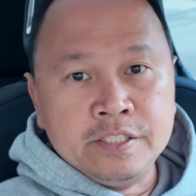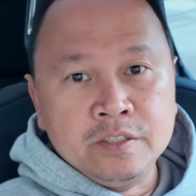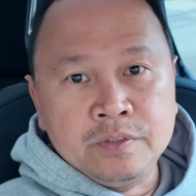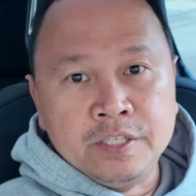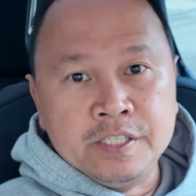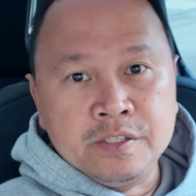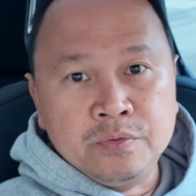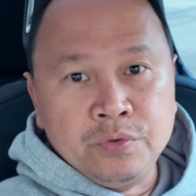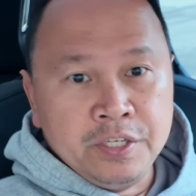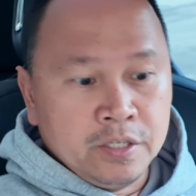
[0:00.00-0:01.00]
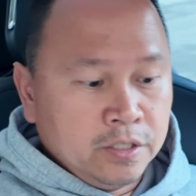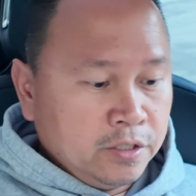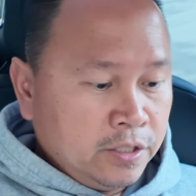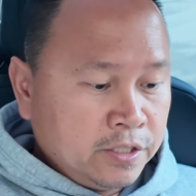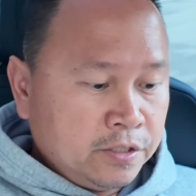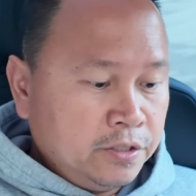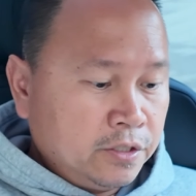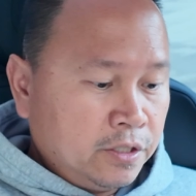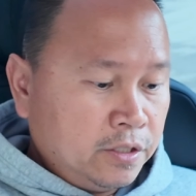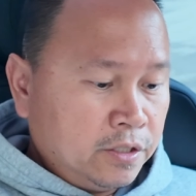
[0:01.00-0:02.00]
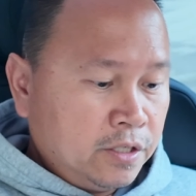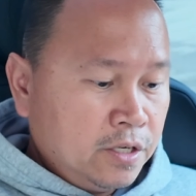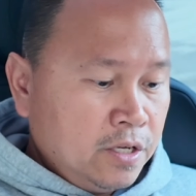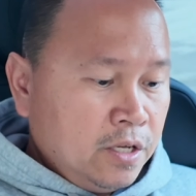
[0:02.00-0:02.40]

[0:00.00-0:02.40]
Silver is the free color, exterior color,